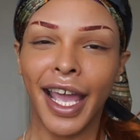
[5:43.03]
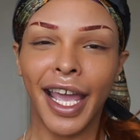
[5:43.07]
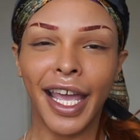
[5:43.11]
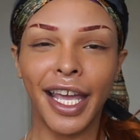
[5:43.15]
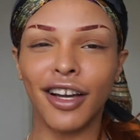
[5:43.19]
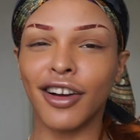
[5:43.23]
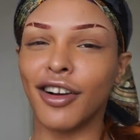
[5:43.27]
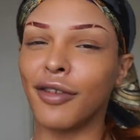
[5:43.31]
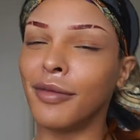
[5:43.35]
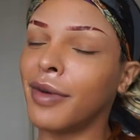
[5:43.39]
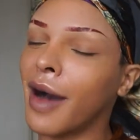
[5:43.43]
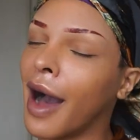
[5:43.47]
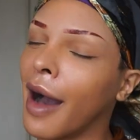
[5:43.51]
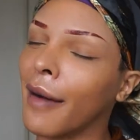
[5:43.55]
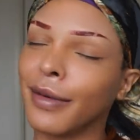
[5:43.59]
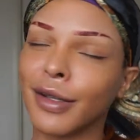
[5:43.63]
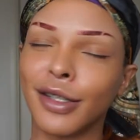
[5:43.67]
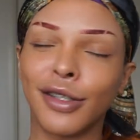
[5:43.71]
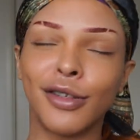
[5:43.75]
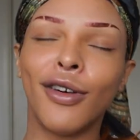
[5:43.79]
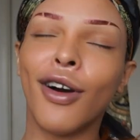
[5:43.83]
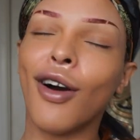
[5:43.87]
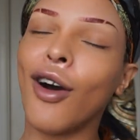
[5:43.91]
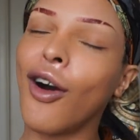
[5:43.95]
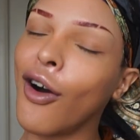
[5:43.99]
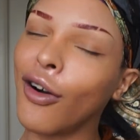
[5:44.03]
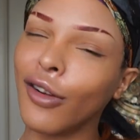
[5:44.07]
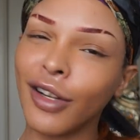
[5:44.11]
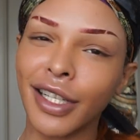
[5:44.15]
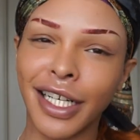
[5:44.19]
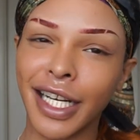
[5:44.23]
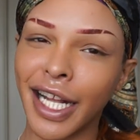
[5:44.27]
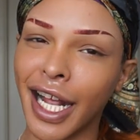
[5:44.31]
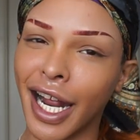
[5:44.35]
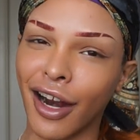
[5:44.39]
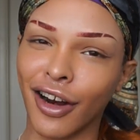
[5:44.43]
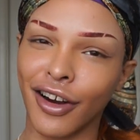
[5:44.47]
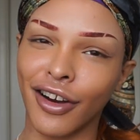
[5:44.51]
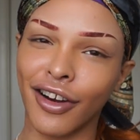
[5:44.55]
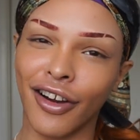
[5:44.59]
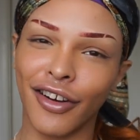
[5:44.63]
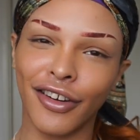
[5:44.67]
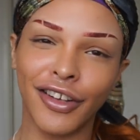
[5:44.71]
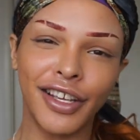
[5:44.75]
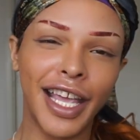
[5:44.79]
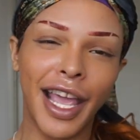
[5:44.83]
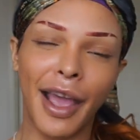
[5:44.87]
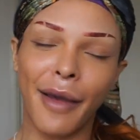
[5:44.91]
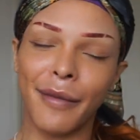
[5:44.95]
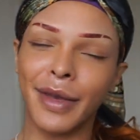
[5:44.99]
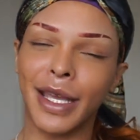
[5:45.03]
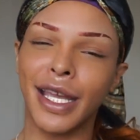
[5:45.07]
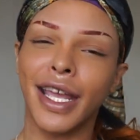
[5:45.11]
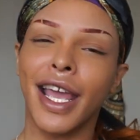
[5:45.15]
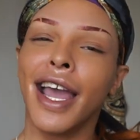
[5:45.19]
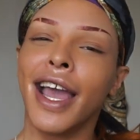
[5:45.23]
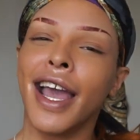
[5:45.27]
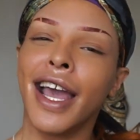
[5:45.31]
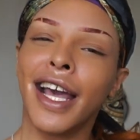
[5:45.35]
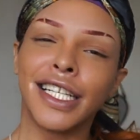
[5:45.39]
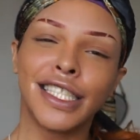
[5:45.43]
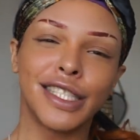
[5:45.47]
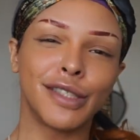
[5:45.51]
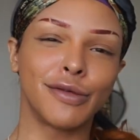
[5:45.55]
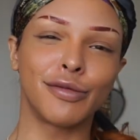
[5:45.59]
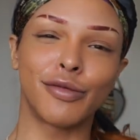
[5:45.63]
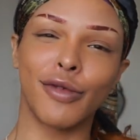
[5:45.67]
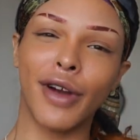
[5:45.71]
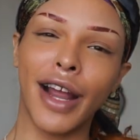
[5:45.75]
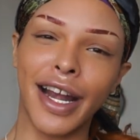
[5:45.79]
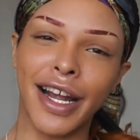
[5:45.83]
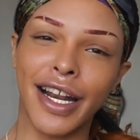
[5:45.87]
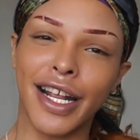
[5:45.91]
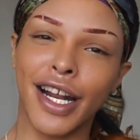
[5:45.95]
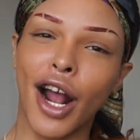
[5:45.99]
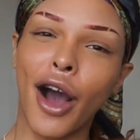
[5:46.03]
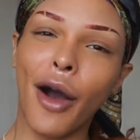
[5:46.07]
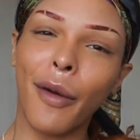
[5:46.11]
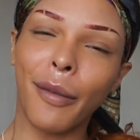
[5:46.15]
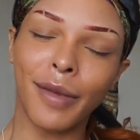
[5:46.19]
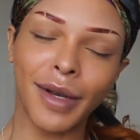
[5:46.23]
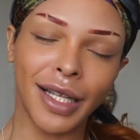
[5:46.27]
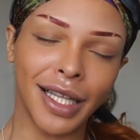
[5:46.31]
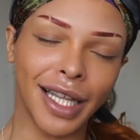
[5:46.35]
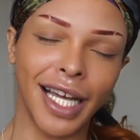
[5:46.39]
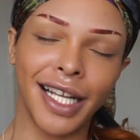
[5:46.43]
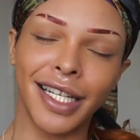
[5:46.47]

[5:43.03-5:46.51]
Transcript: He gonna pop a new hole in there, girl. You can't be spreading it open,